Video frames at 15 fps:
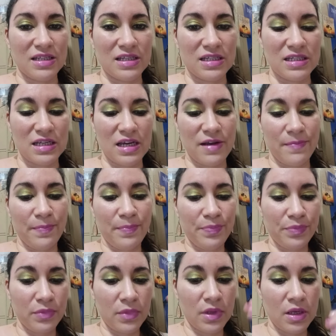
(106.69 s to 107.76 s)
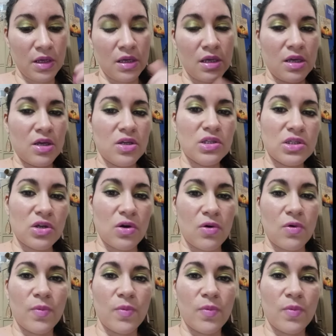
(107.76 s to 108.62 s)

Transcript: or for those of you that are just kind of